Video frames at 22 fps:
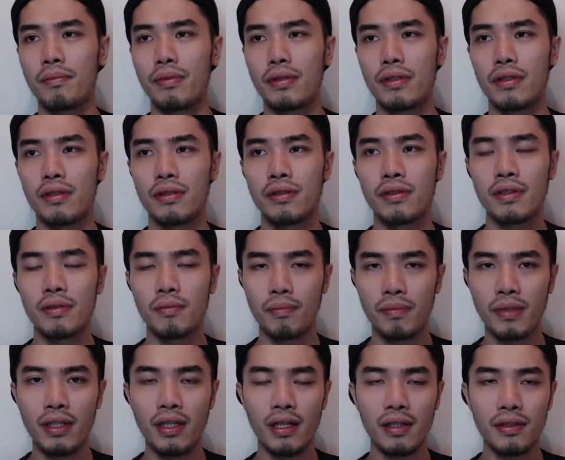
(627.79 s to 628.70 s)
because
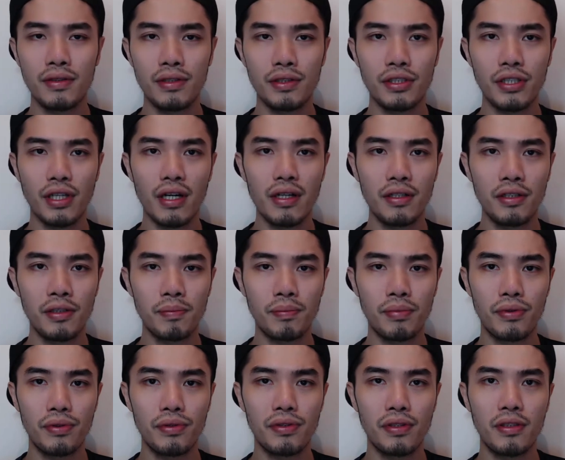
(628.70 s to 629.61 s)
me as a Chinese
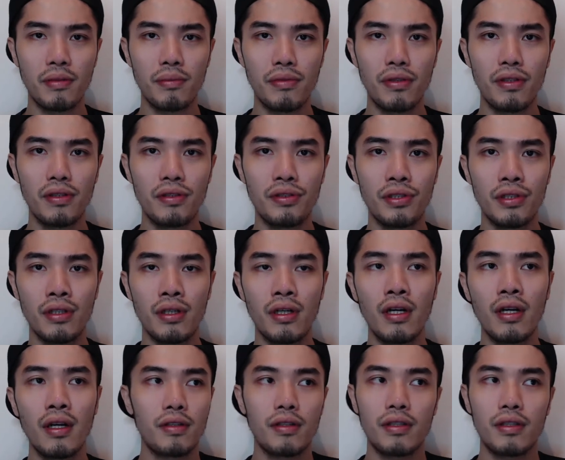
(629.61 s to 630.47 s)
person in Malaysia,